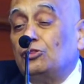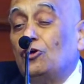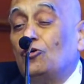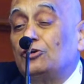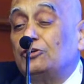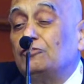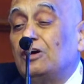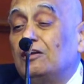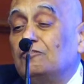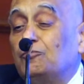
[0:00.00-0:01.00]
aortic
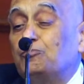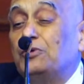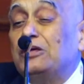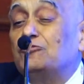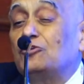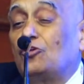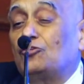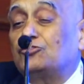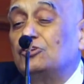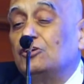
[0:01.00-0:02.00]
valve, peak
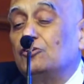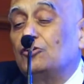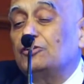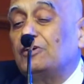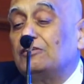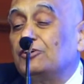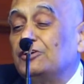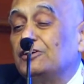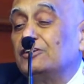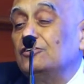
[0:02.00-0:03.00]
velocity, aortic valve
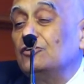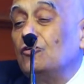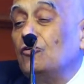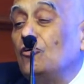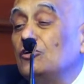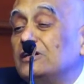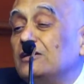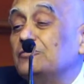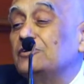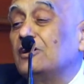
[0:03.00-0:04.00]
area, all
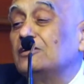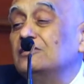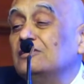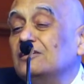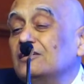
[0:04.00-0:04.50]
can be done.